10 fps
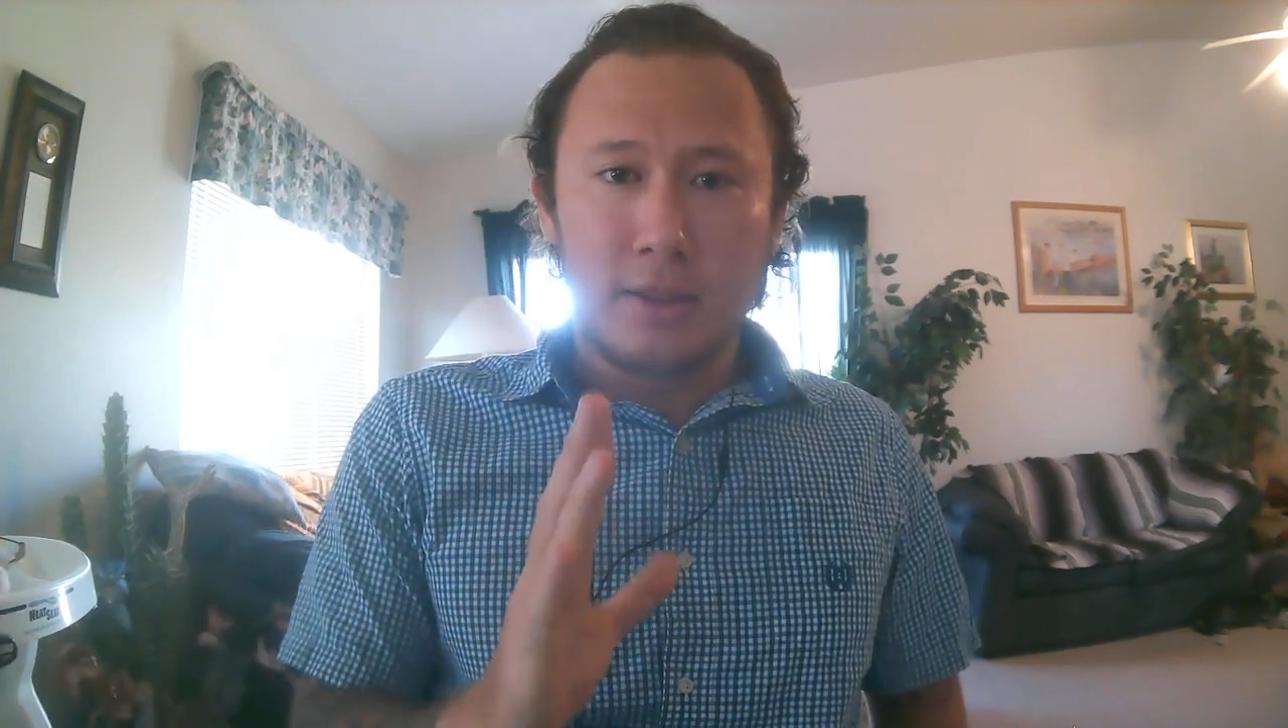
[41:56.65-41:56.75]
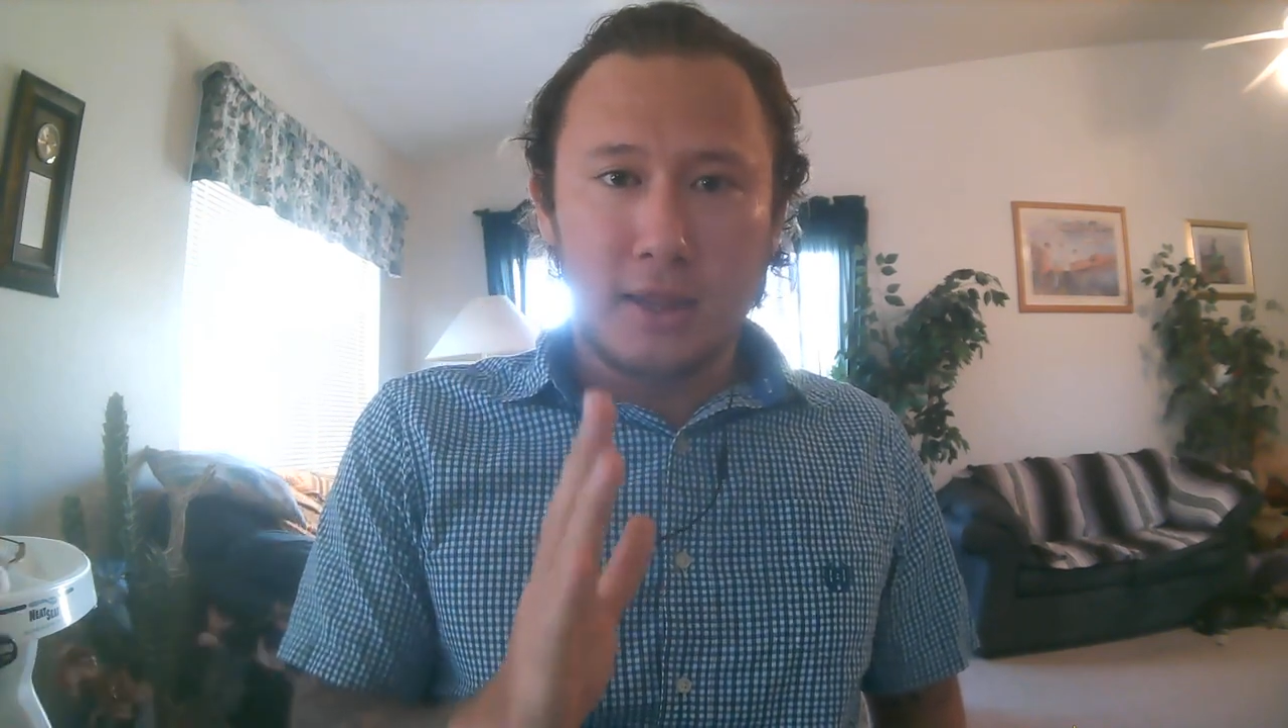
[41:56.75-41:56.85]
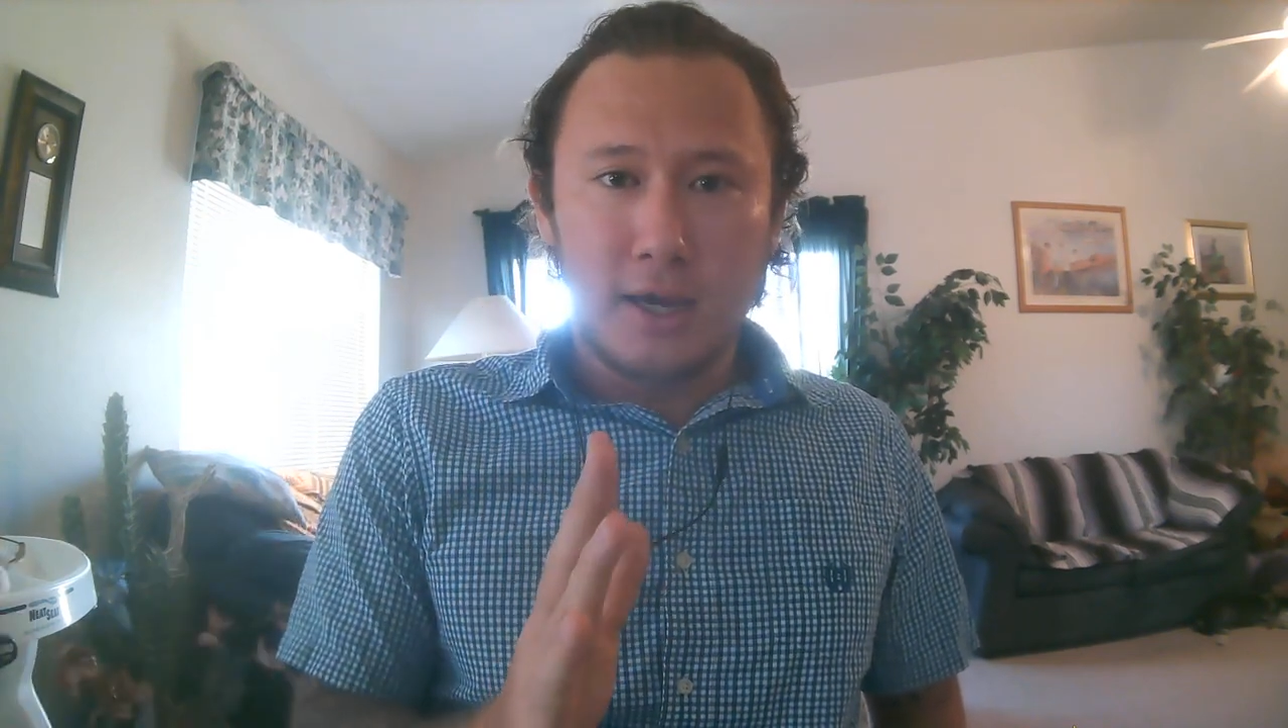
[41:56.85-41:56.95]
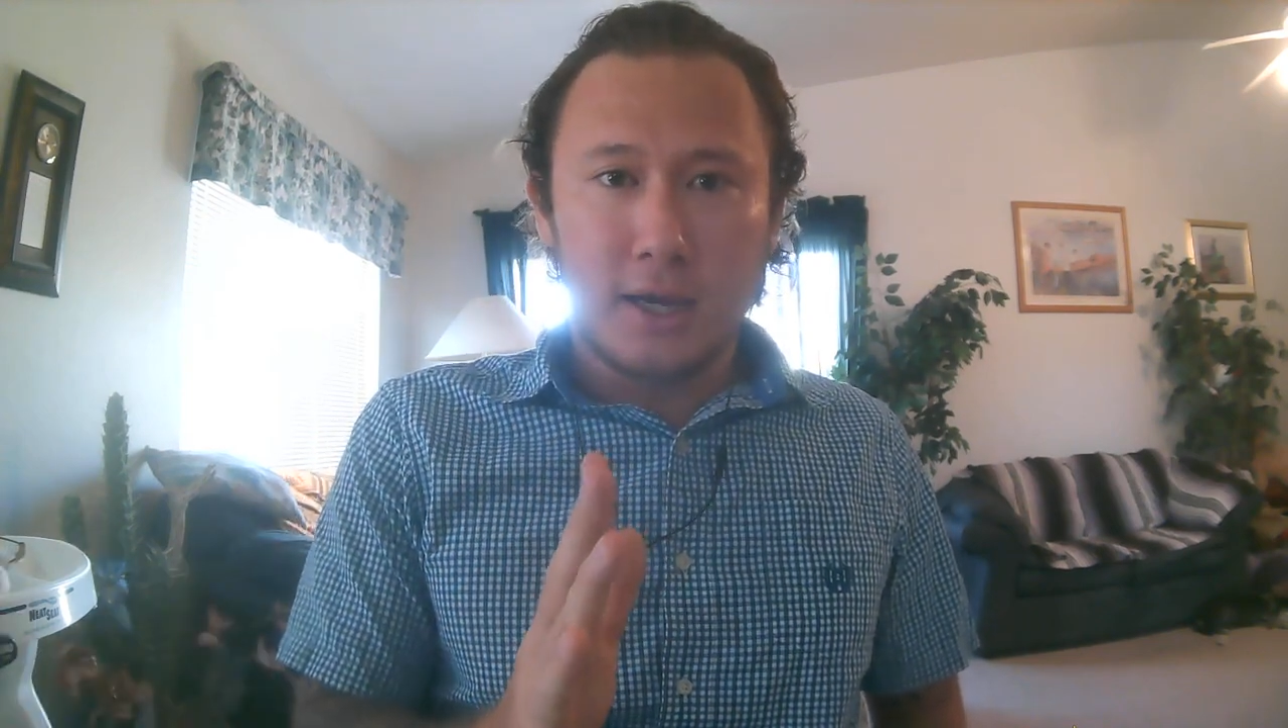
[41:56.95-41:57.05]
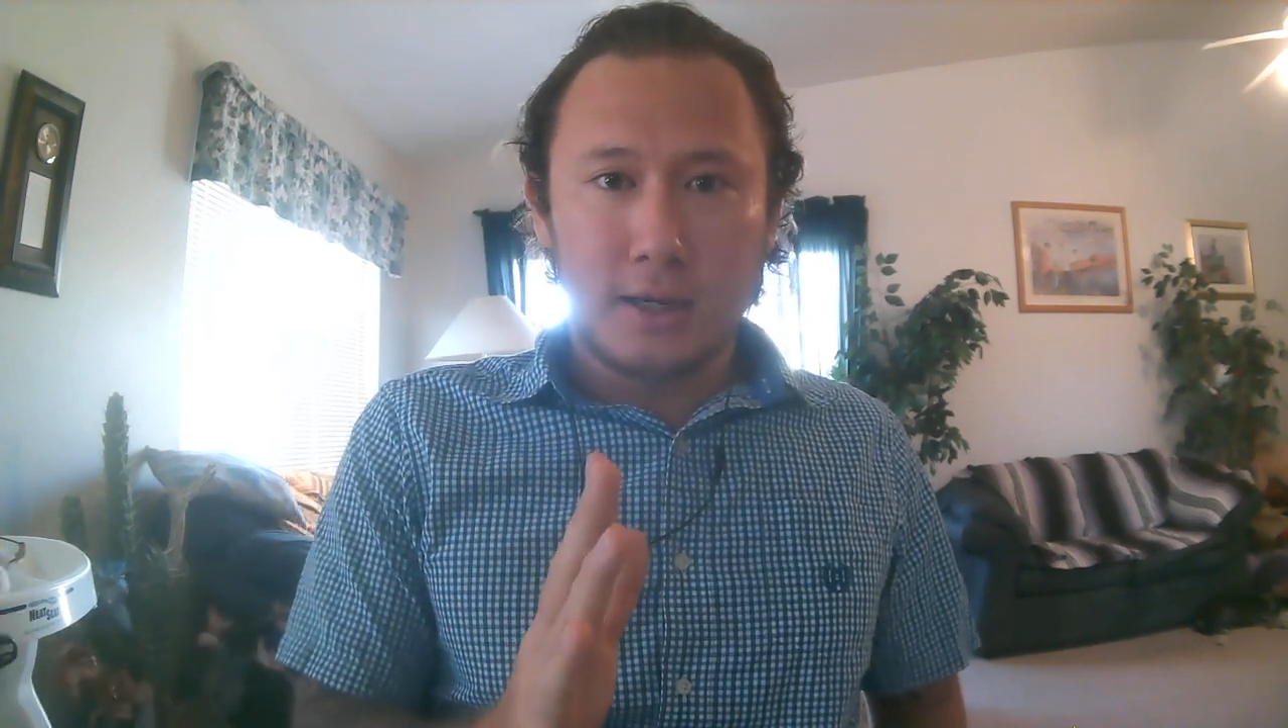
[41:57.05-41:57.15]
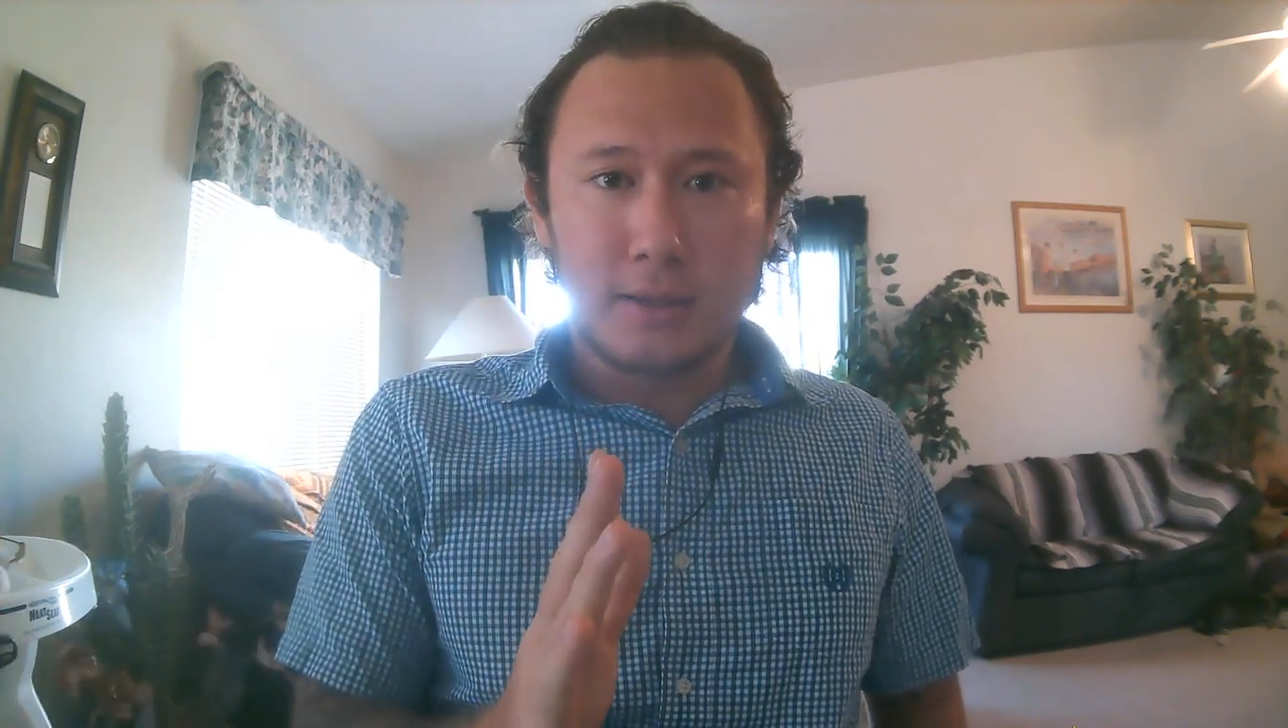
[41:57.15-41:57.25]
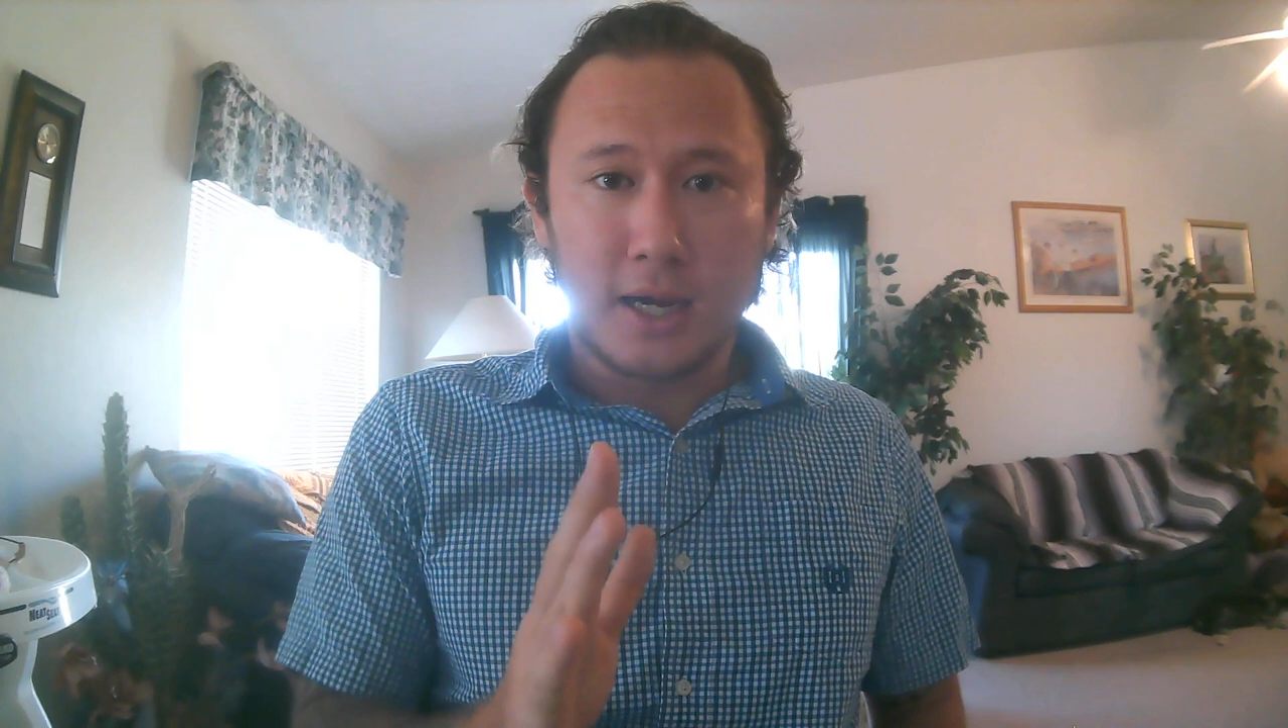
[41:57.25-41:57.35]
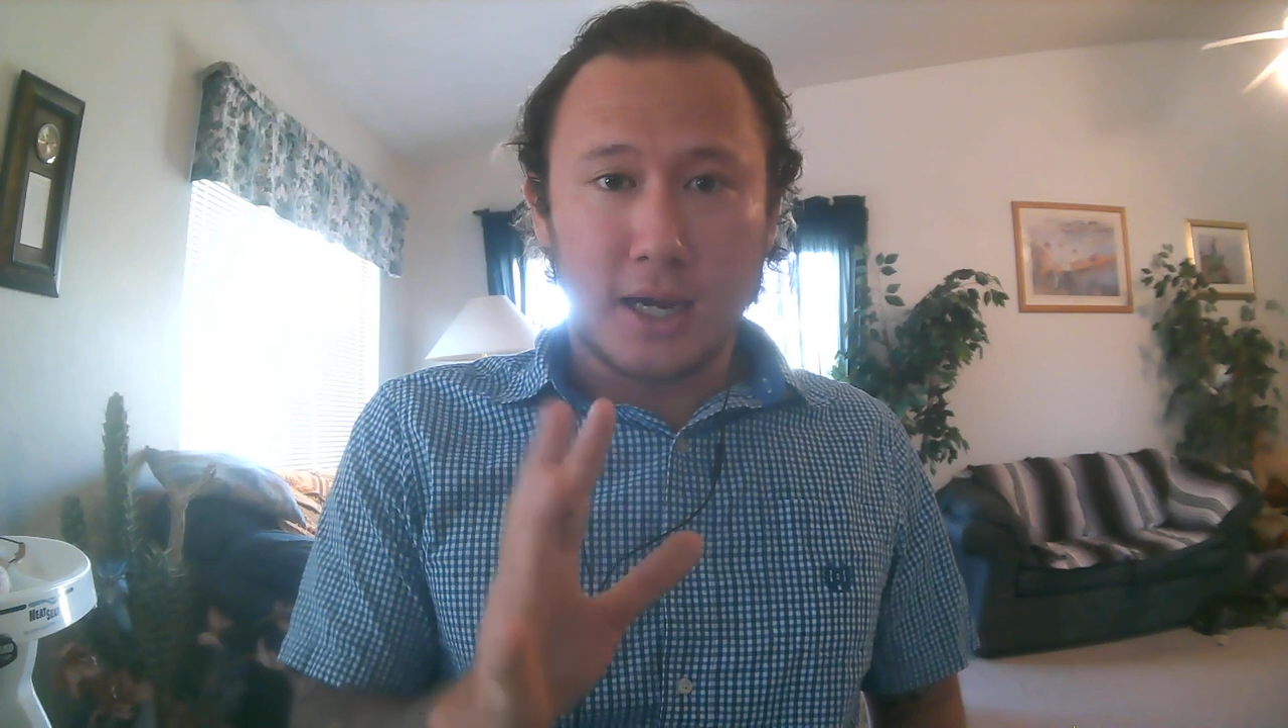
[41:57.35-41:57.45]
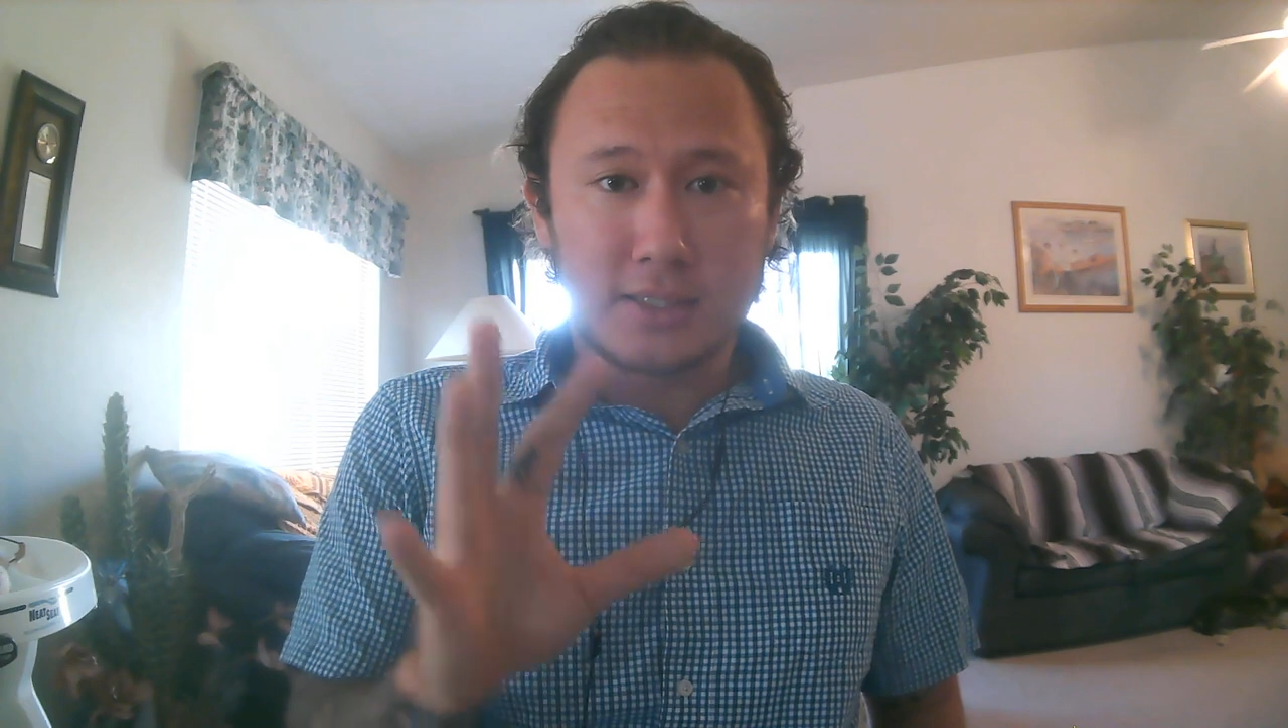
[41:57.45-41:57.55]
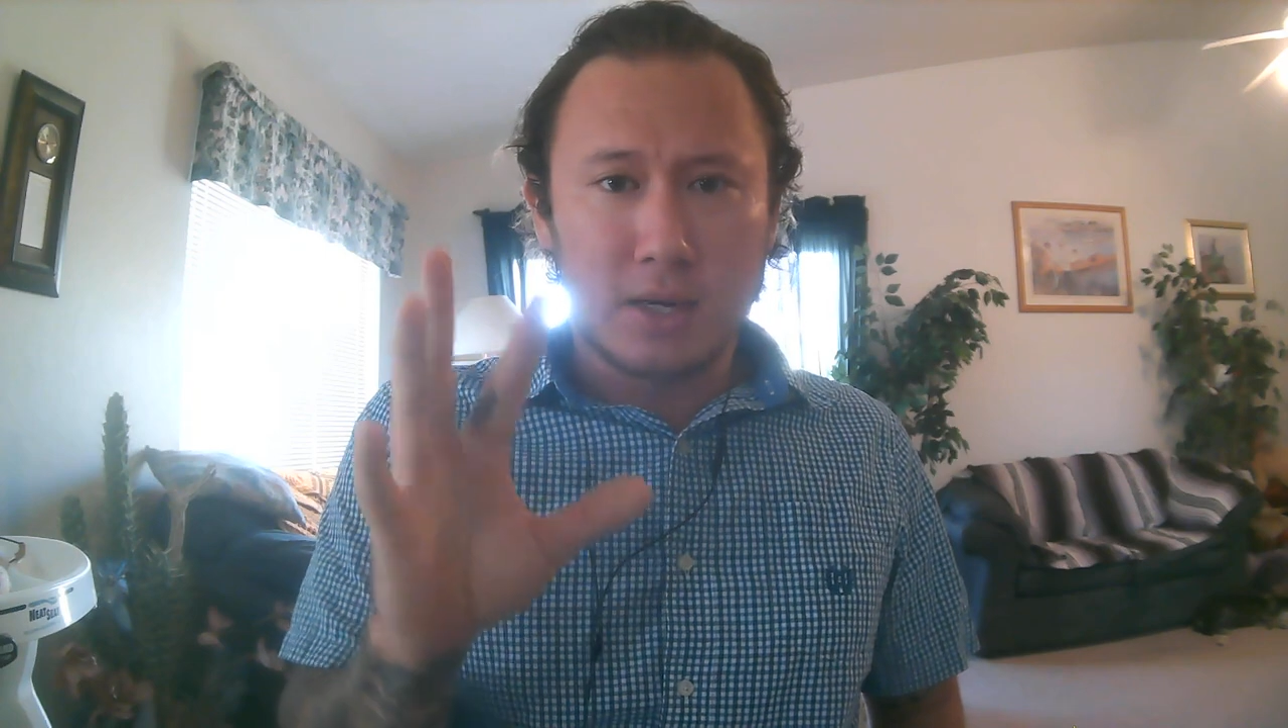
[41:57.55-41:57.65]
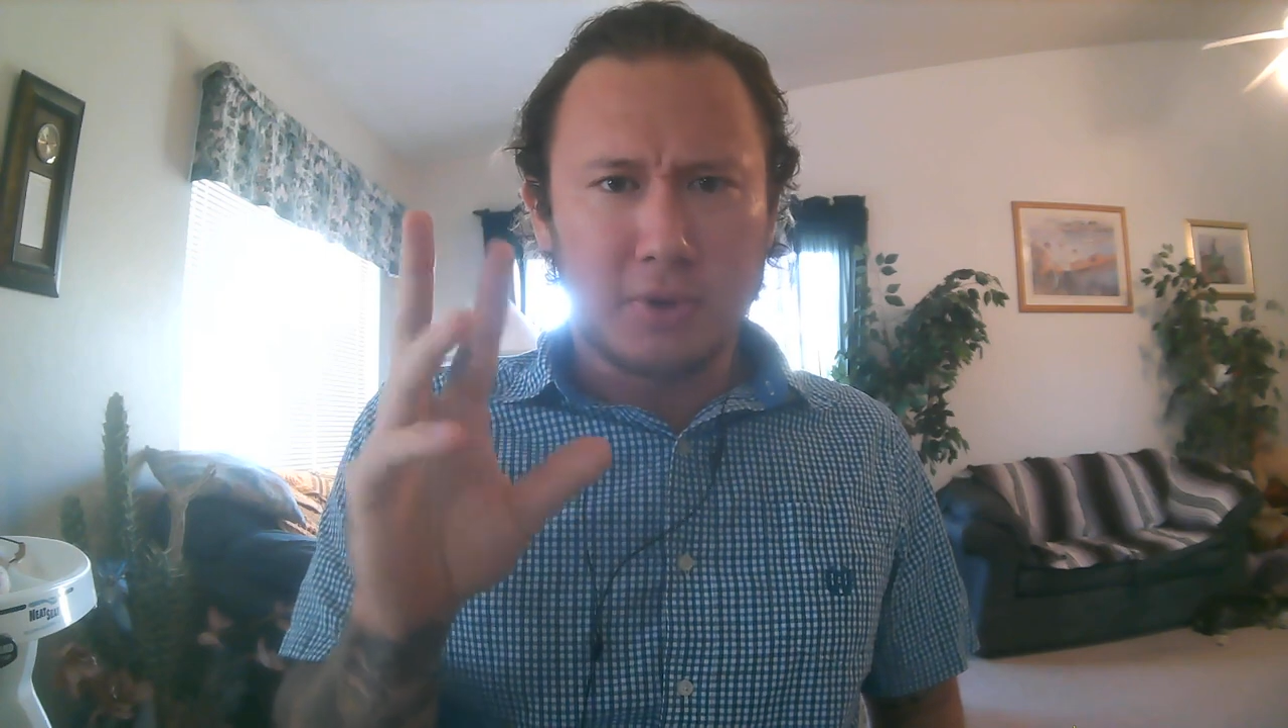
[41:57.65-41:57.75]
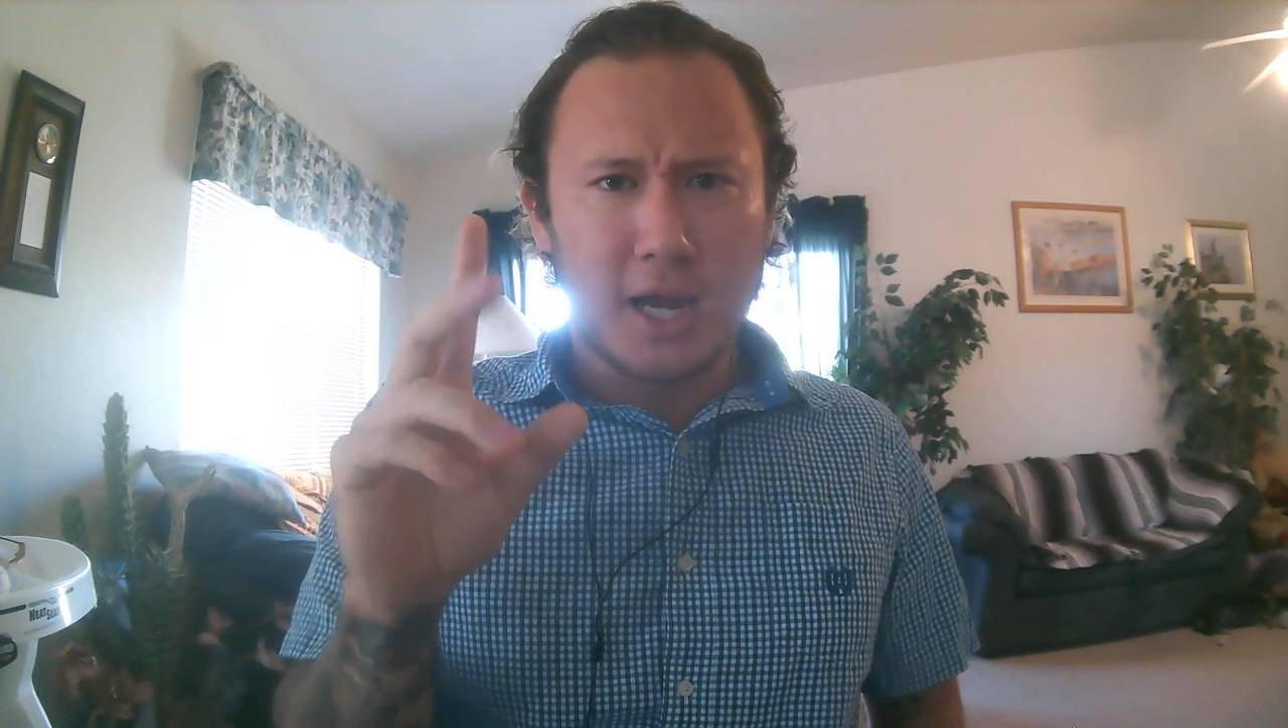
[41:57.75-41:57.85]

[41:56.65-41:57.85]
then, like I said,